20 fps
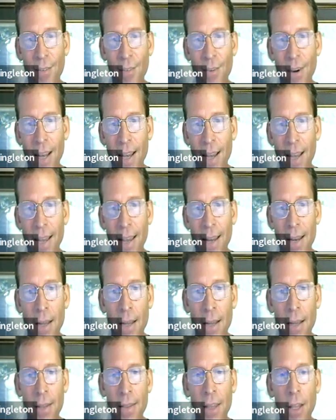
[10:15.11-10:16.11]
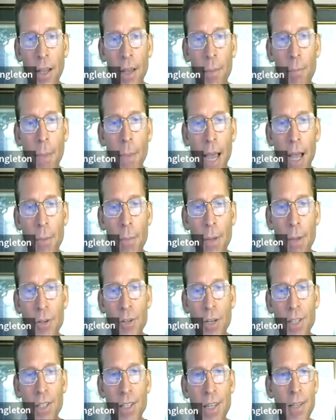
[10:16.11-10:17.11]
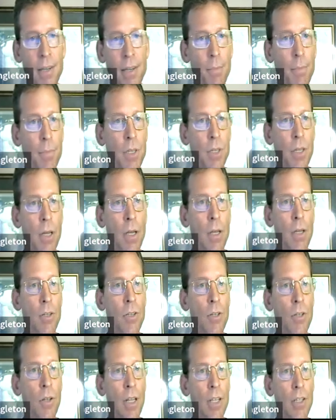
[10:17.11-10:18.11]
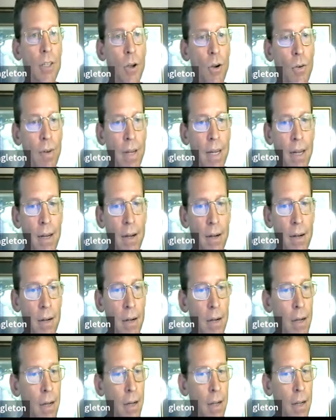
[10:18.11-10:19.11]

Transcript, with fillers: Right. Look, biometric systems. So go over here.